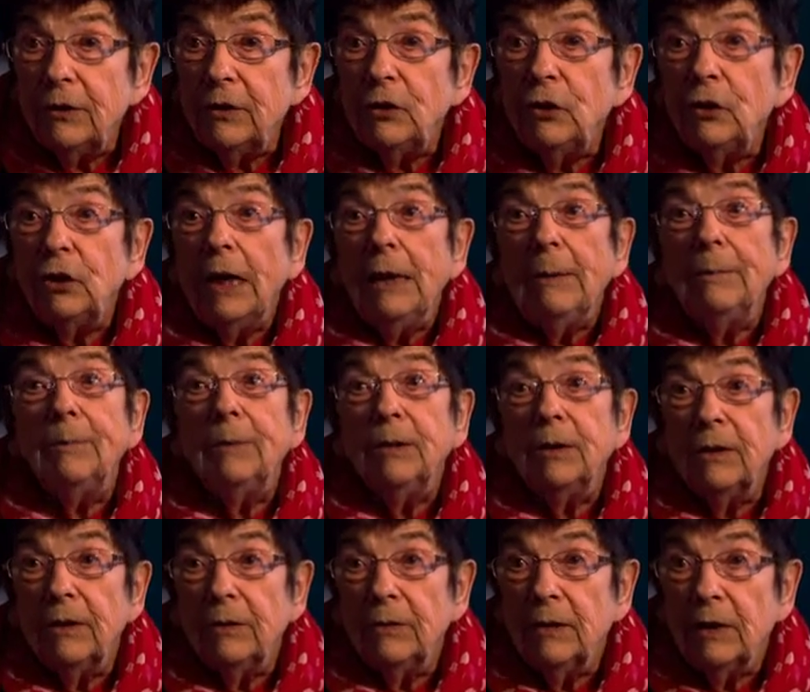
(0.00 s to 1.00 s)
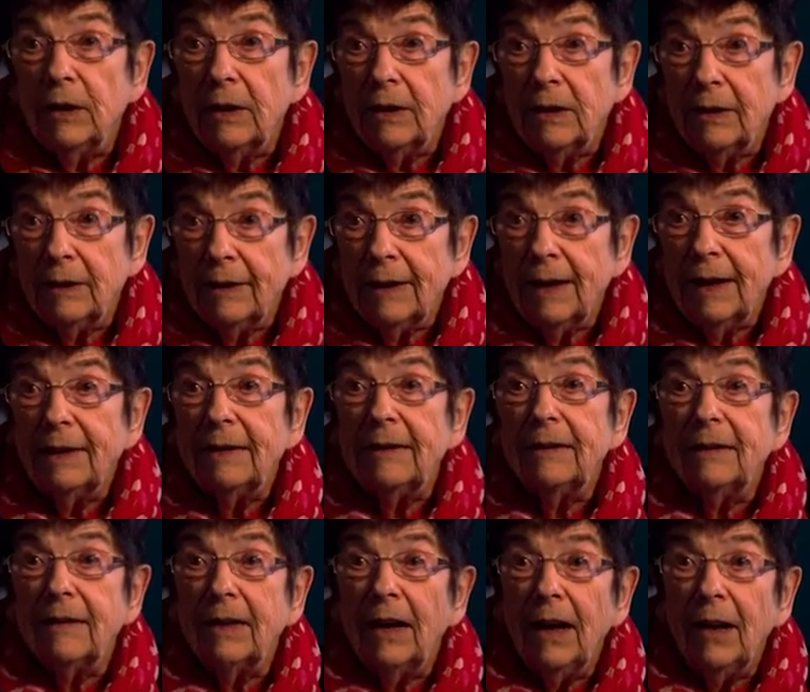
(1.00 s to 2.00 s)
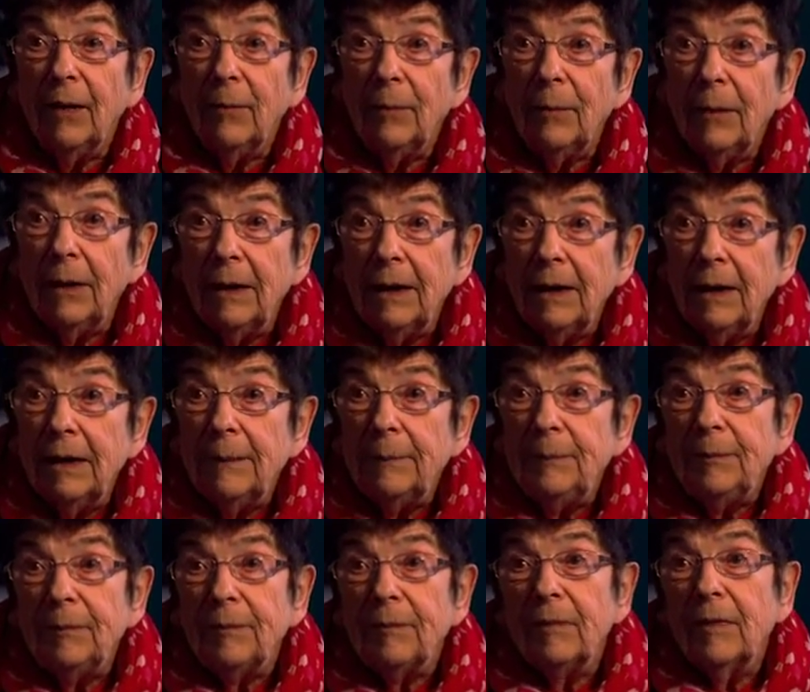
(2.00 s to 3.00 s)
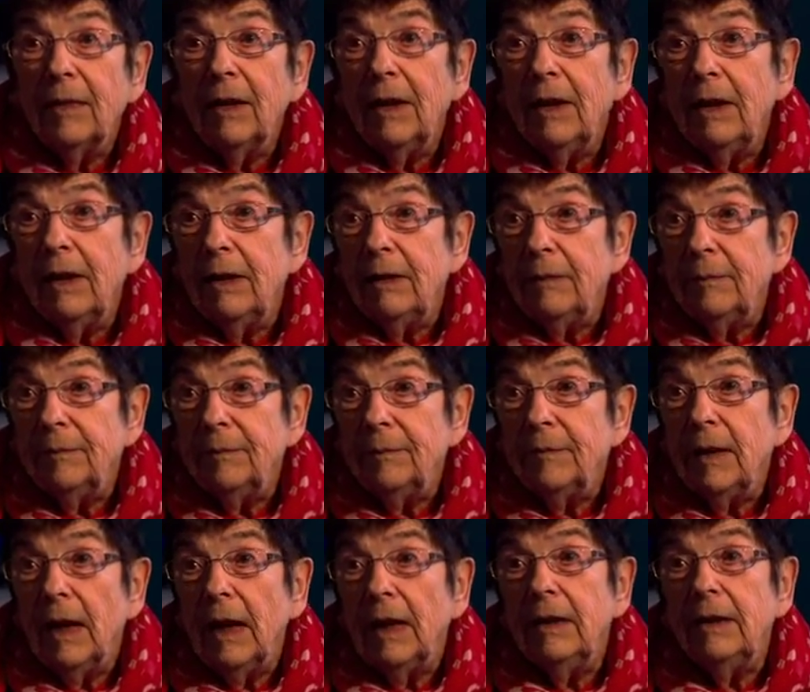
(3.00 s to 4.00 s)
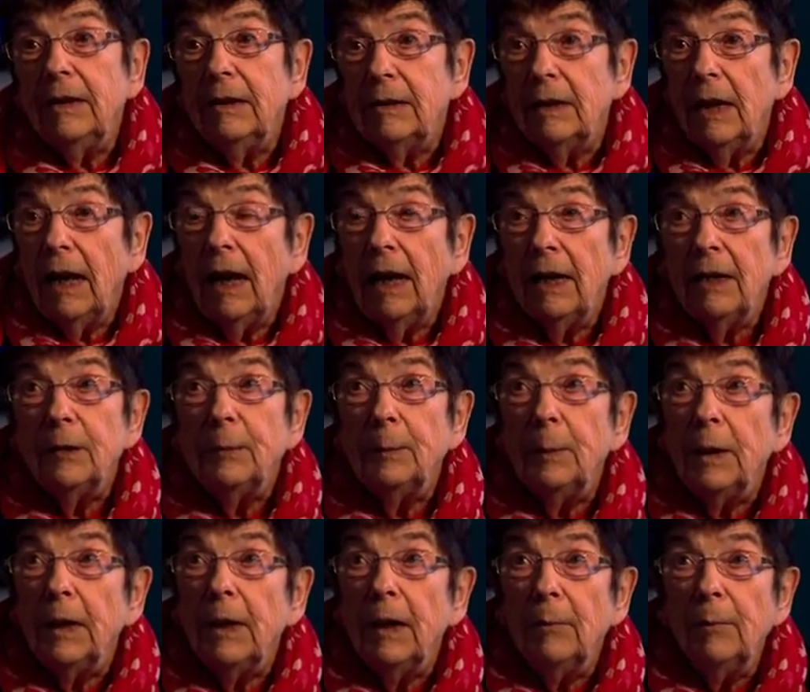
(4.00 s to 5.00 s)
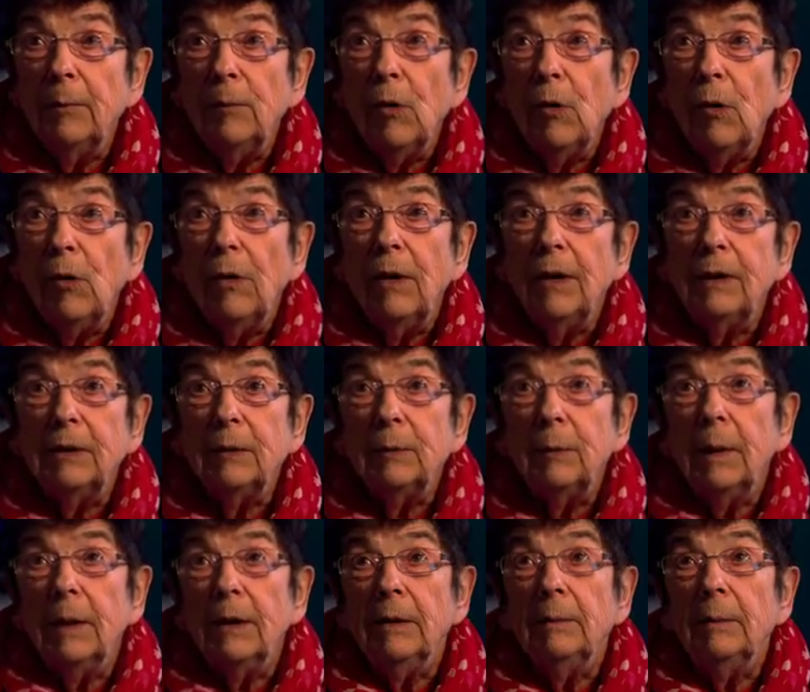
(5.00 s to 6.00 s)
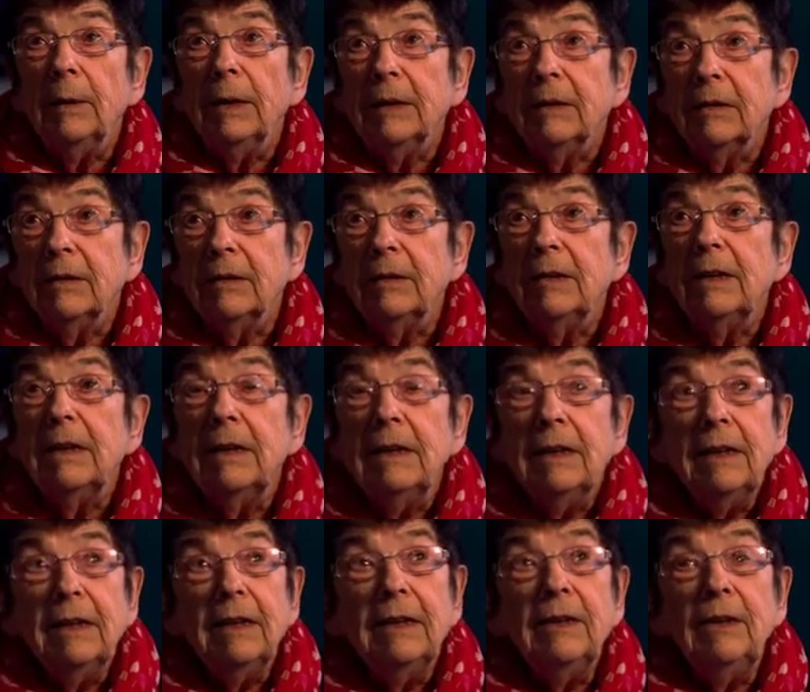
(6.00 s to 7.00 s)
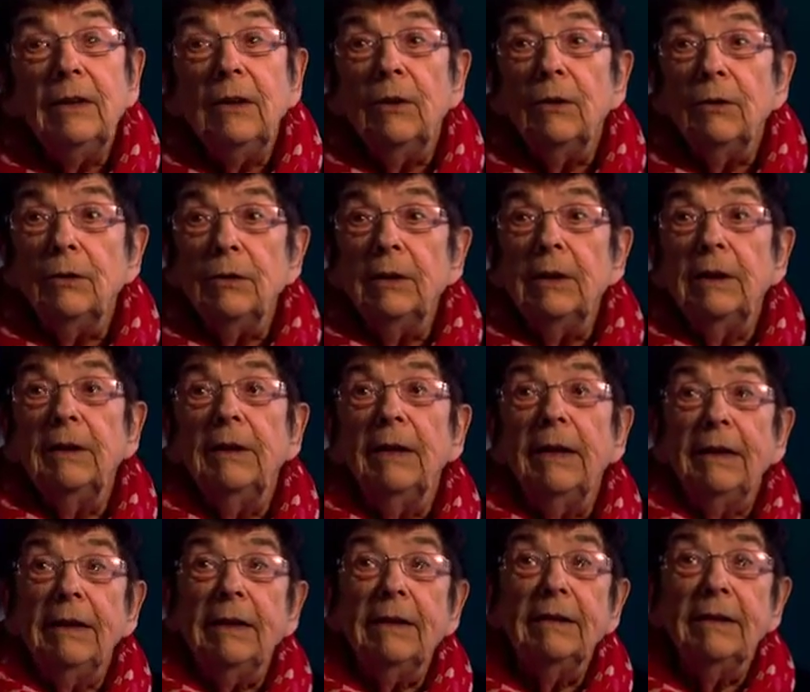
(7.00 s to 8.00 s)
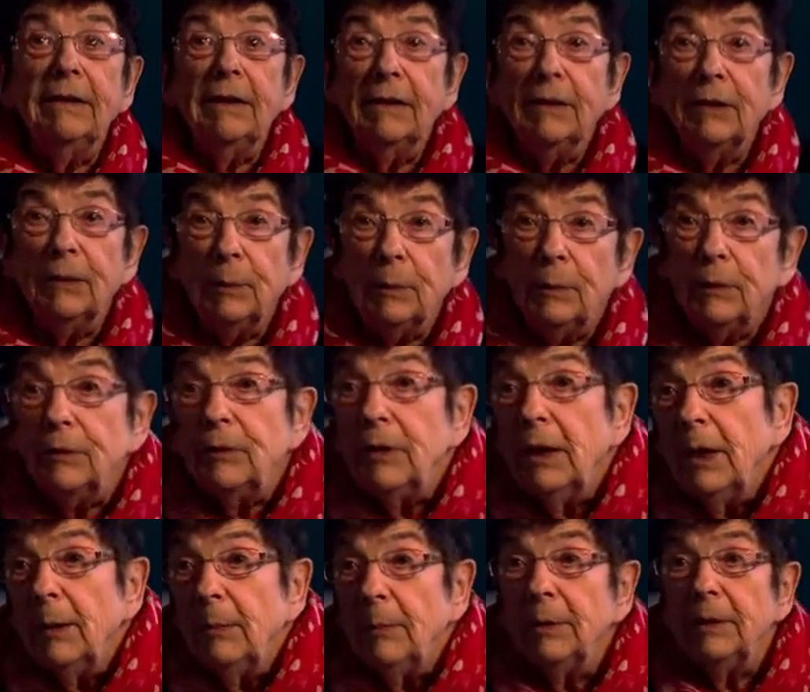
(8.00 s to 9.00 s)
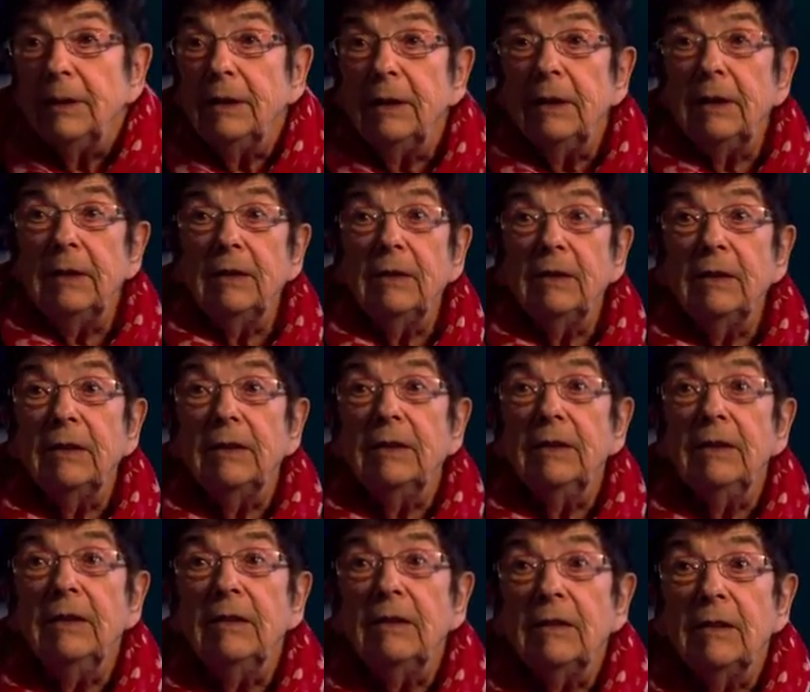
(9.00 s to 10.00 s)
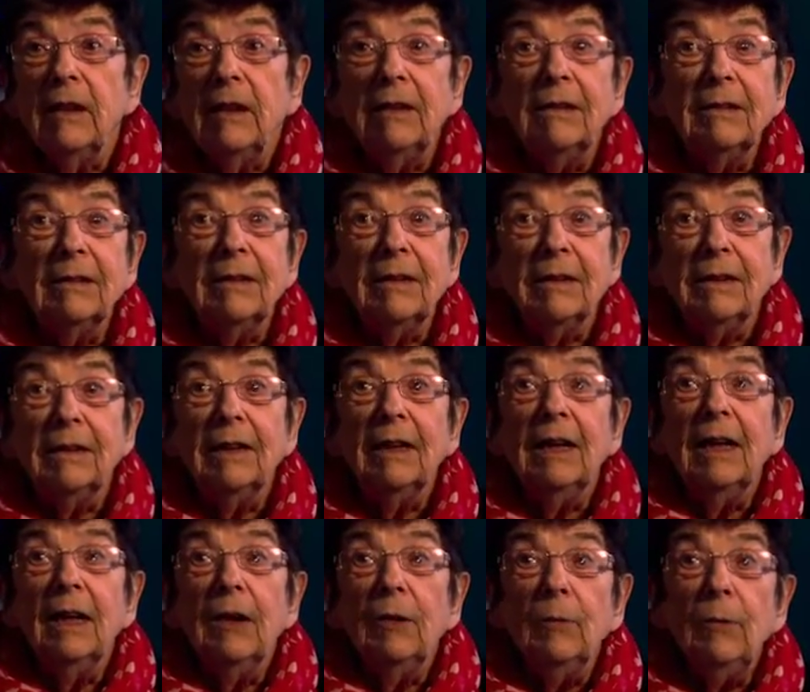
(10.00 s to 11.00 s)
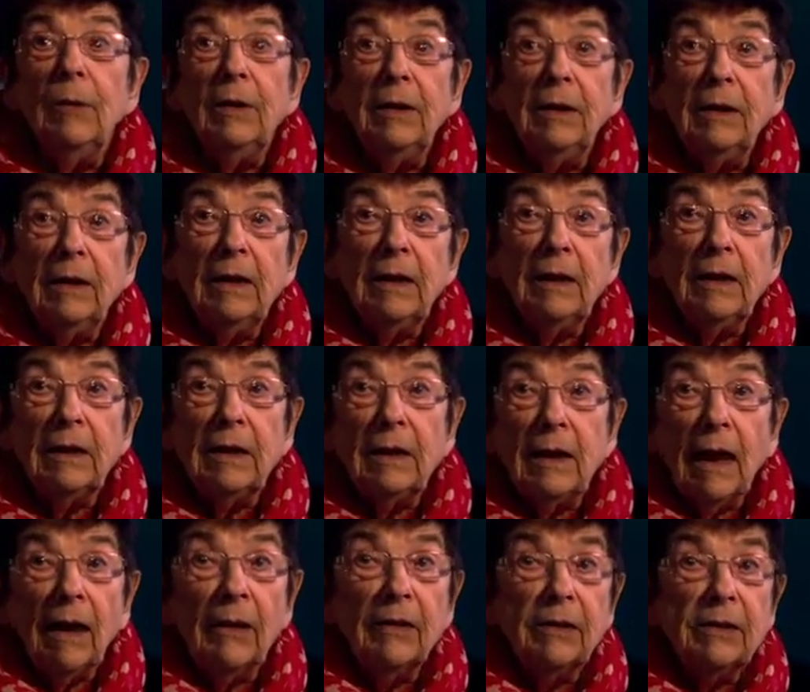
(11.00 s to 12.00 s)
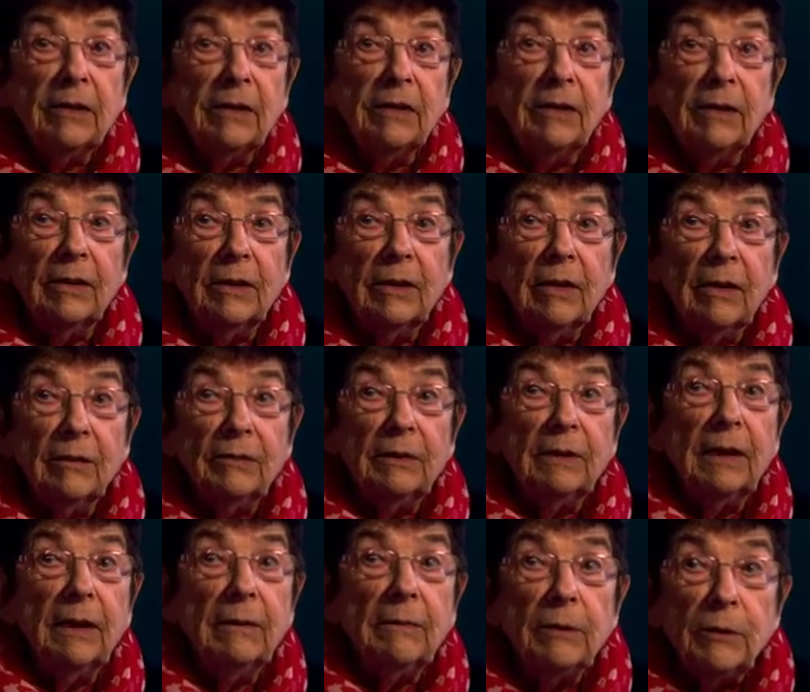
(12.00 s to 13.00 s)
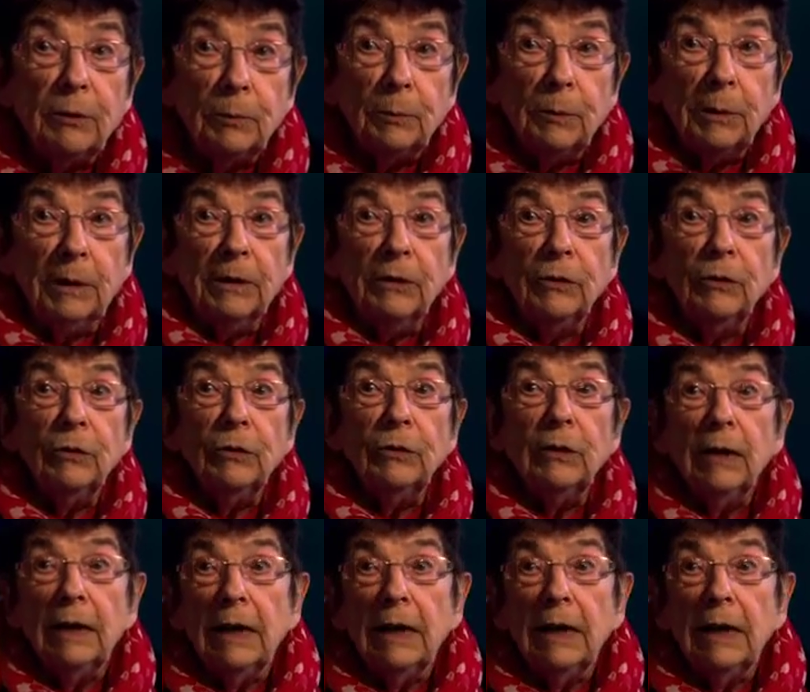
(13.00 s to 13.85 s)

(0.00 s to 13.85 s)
the shapes of the landscape, and it has become more experimental the older I get, I suppose. But it certainly started with the character of Devil's Bridge